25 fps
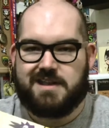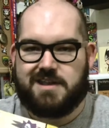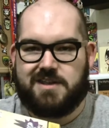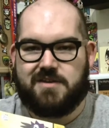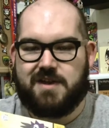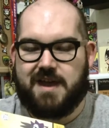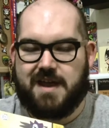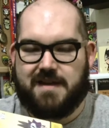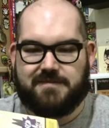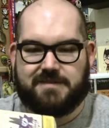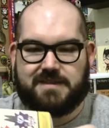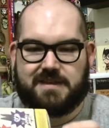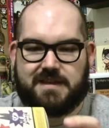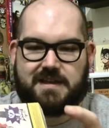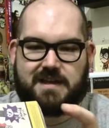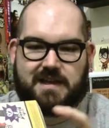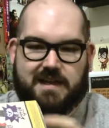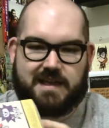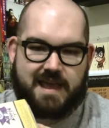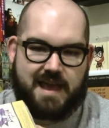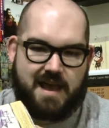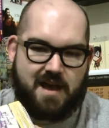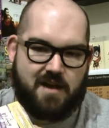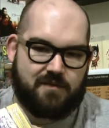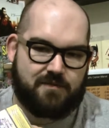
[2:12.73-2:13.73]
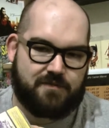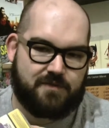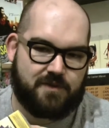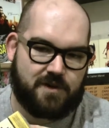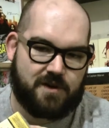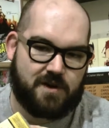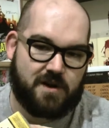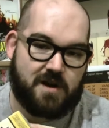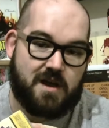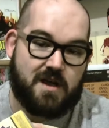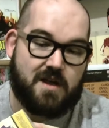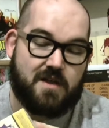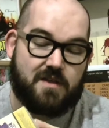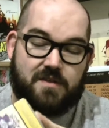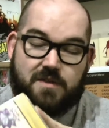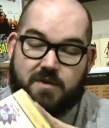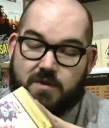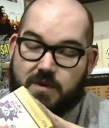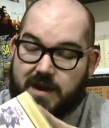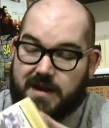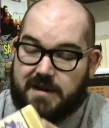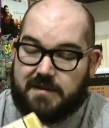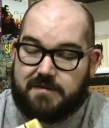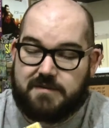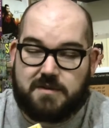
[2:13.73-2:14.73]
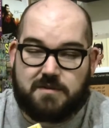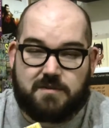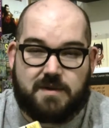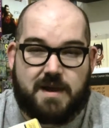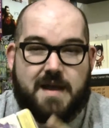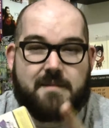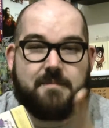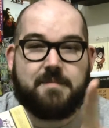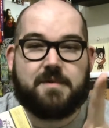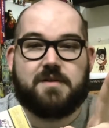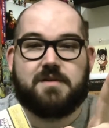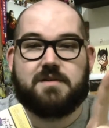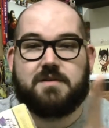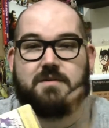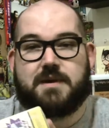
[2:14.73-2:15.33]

you have to account for the weight of the wrapper,